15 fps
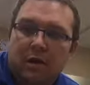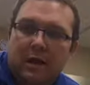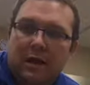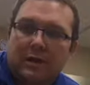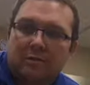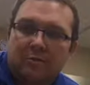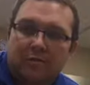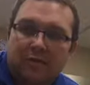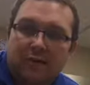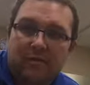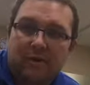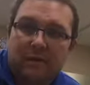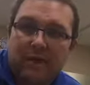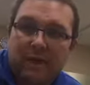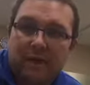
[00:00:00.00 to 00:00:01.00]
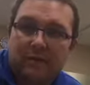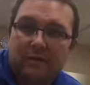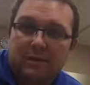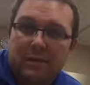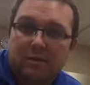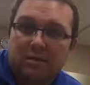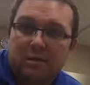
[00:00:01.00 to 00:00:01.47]
as with other
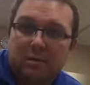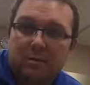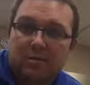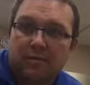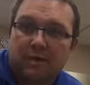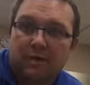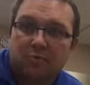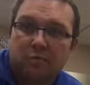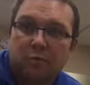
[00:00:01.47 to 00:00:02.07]
tendinopathies,